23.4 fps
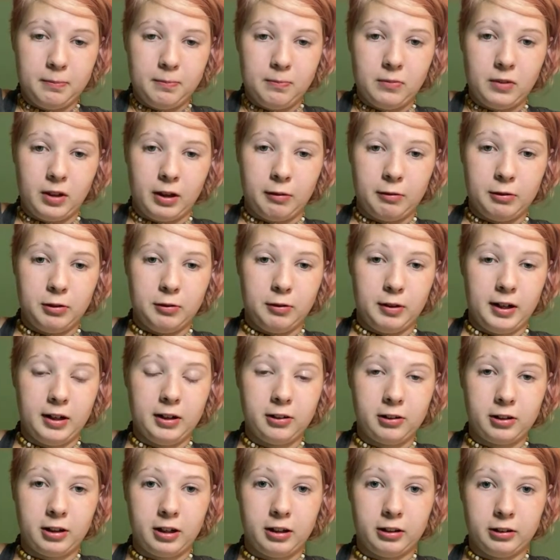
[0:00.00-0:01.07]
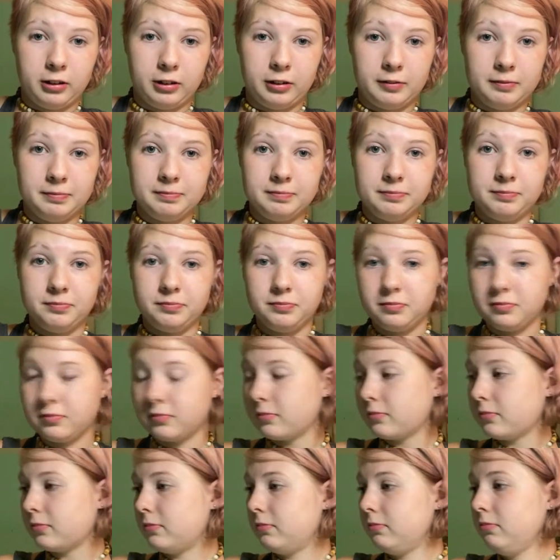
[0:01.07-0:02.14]
I would do a hair color
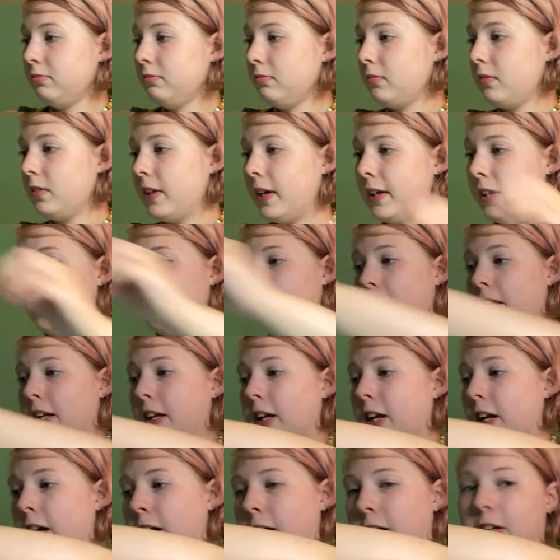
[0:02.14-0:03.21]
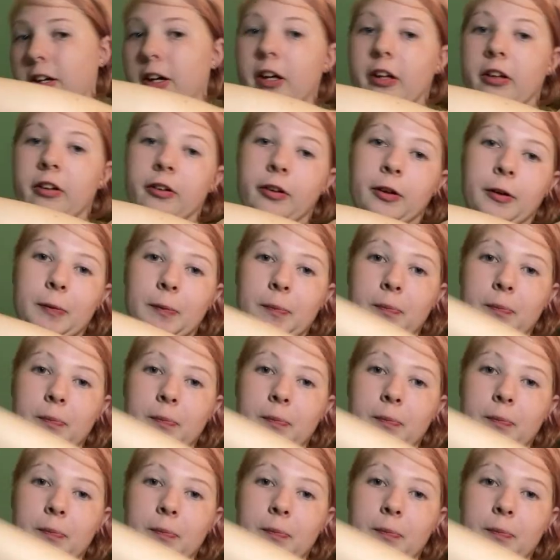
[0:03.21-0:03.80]
and then an eye color.